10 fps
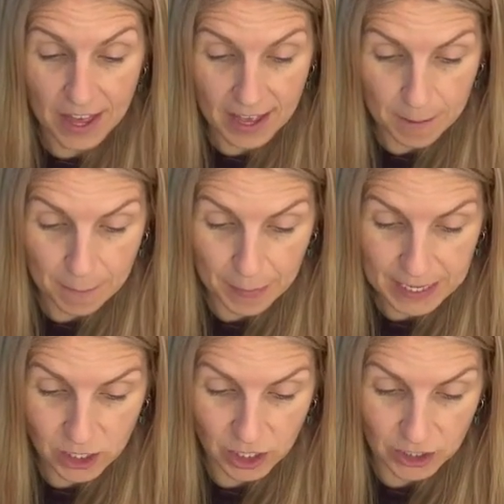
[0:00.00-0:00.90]

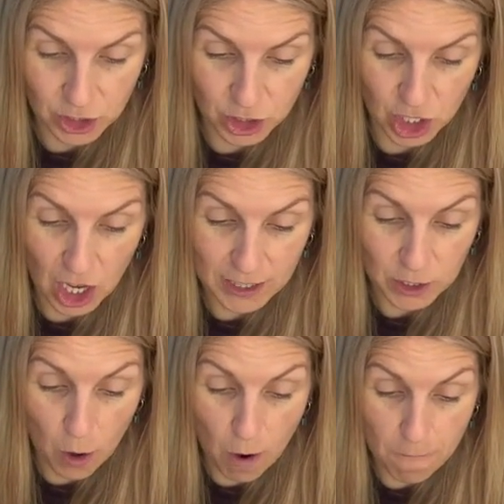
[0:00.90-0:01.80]
and you're going to just cut
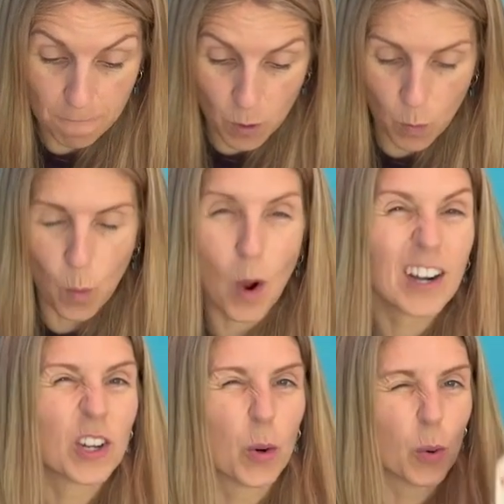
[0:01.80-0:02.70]
off
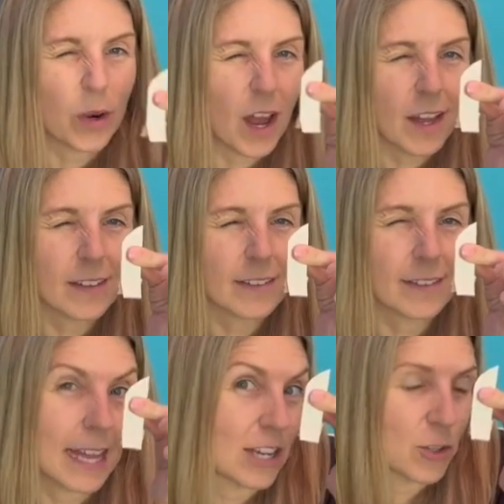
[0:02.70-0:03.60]
one corner.
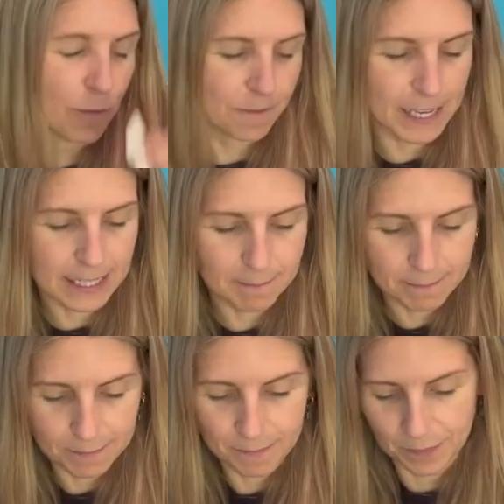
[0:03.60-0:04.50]
There's your fin.
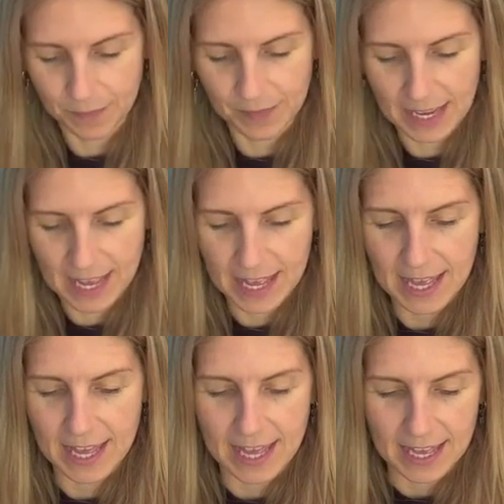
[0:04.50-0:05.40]

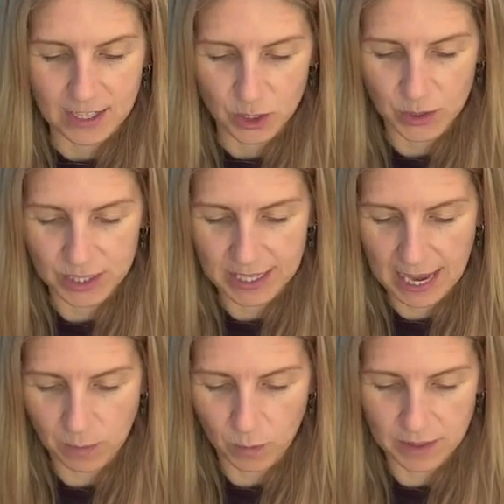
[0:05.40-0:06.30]
Do the
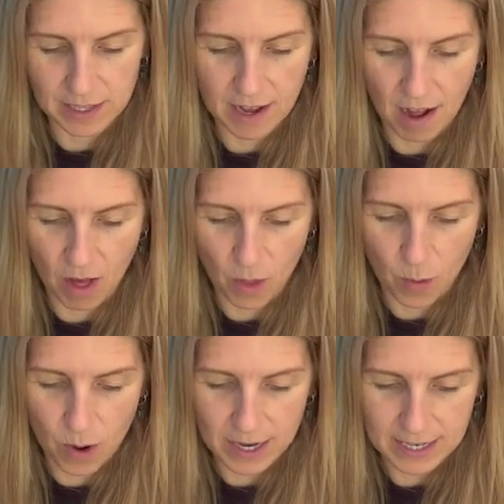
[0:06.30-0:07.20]
same with the other
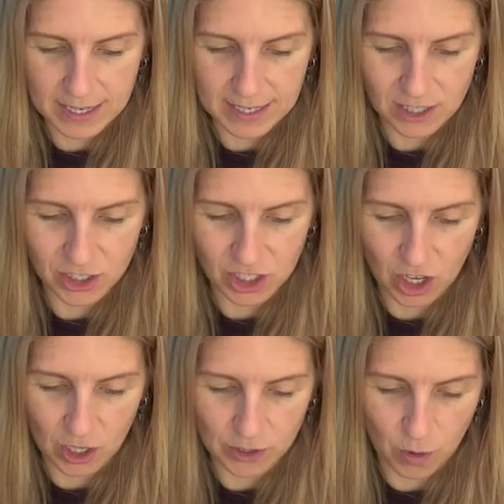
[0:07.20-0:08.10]
one. Just
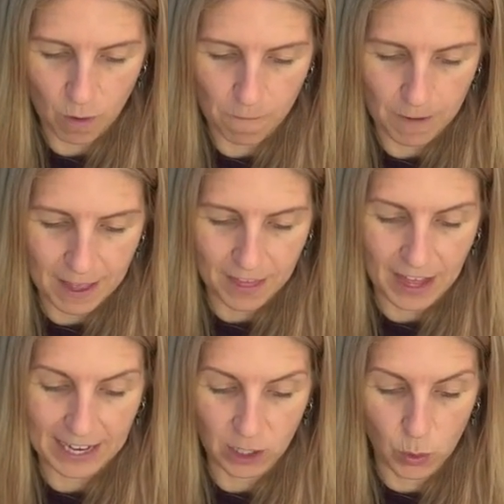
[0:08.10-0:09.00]
cut off
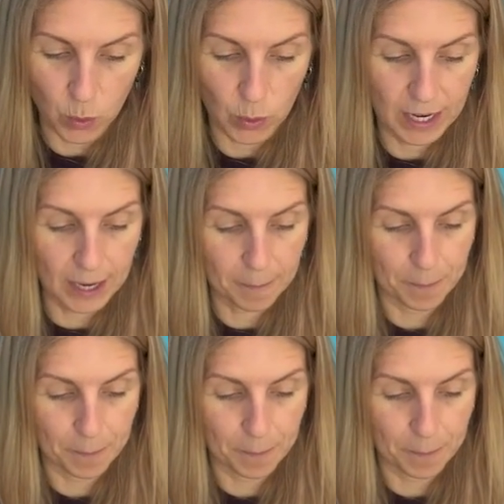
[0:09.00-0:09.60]
that corner,